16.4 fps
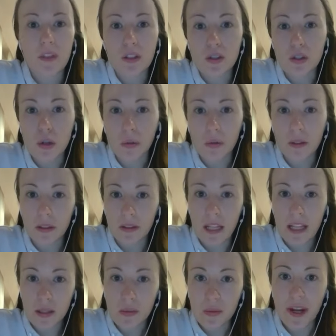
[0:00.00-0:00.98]
So
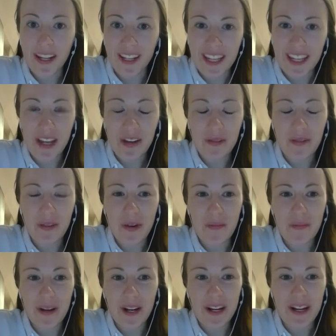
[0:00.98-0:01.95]
that's why, again,
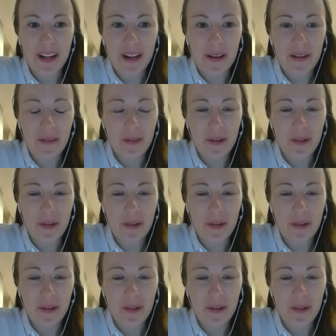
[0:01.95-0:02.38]
from a